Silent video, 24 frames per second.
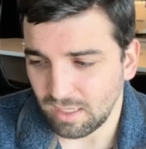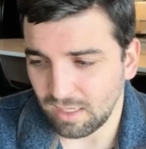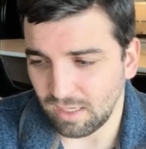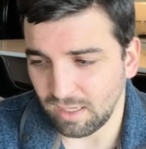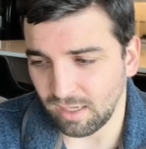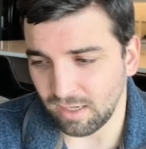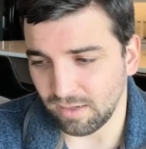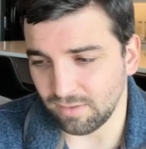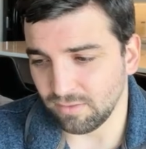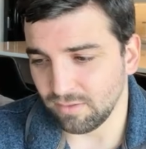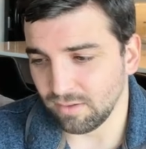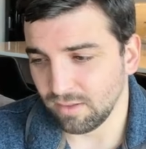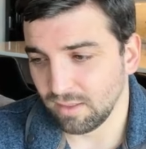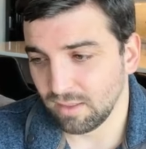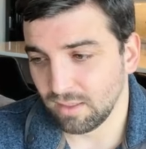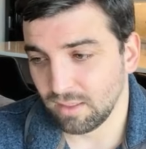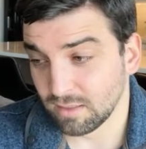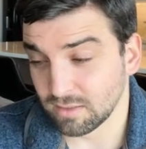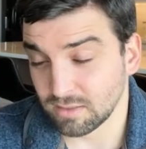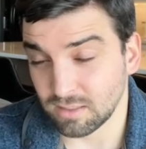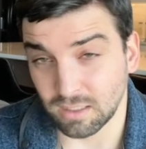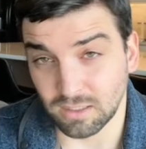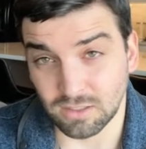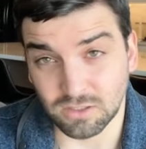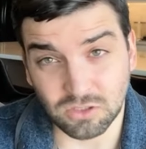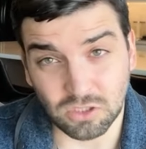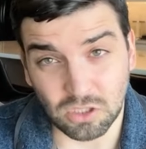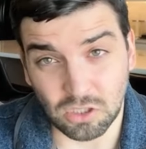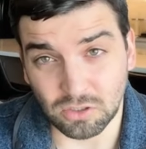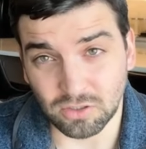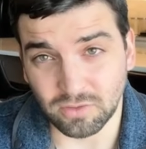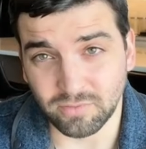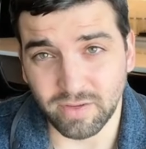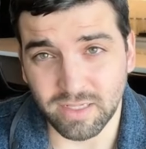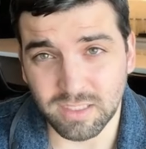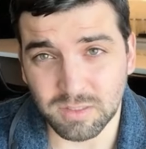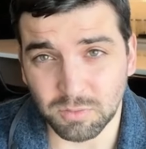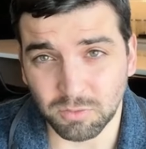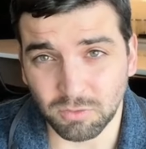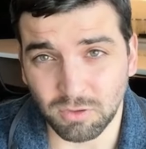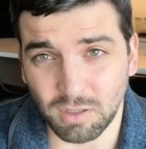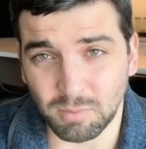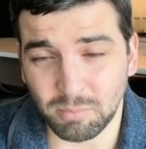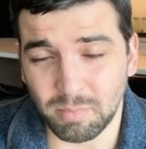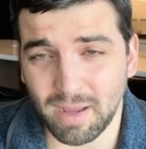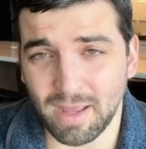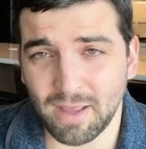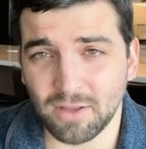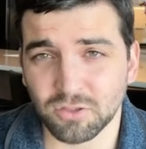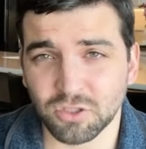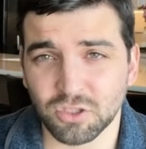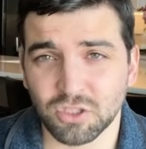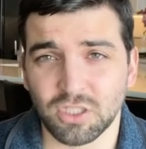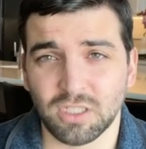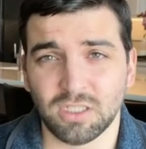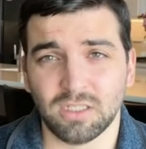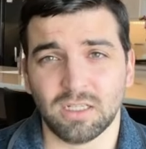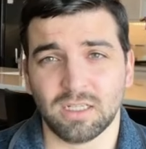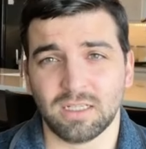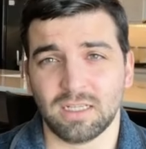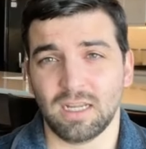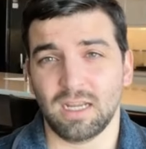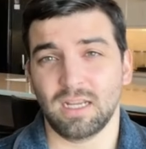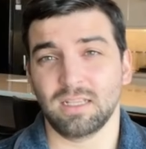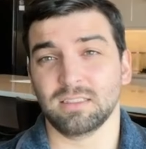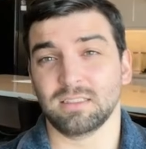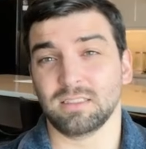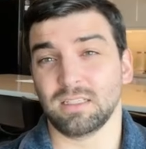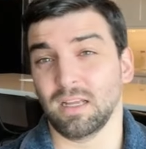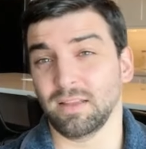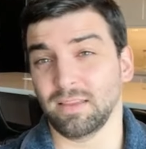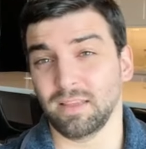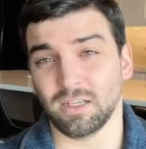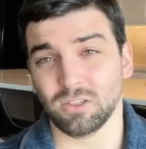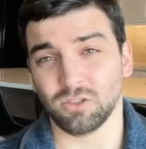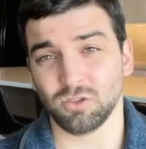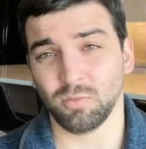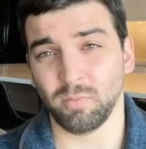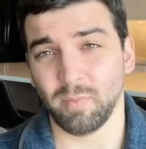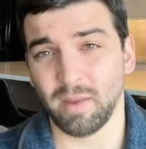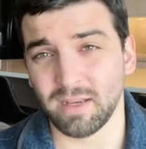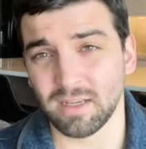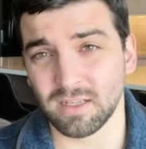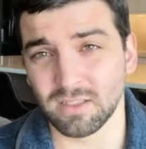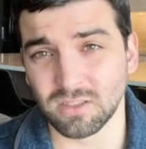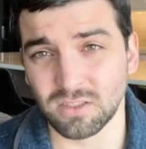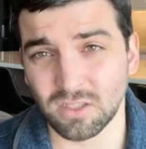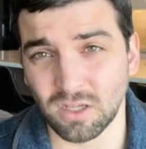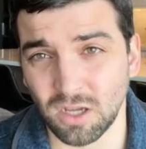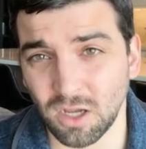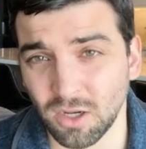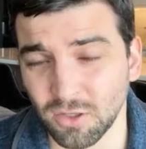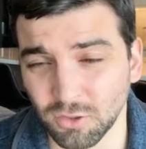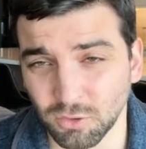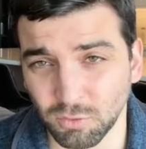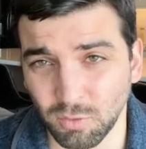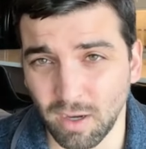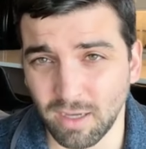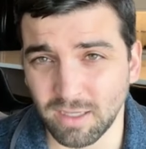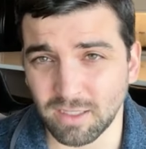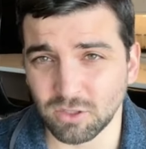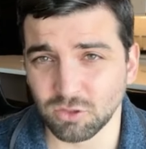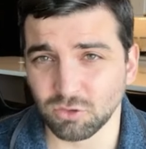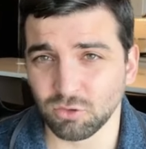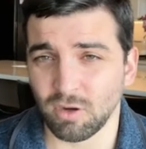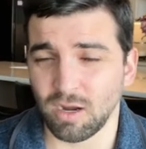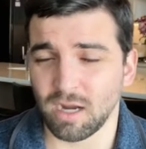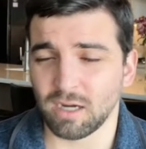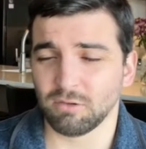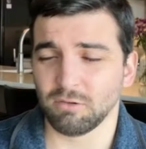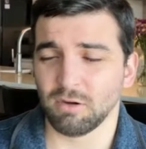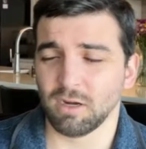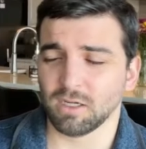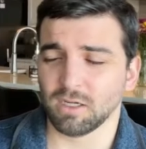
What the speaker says: And it's got a solid investment-grade balance sheet. Again, it's got that tremendous underwriting track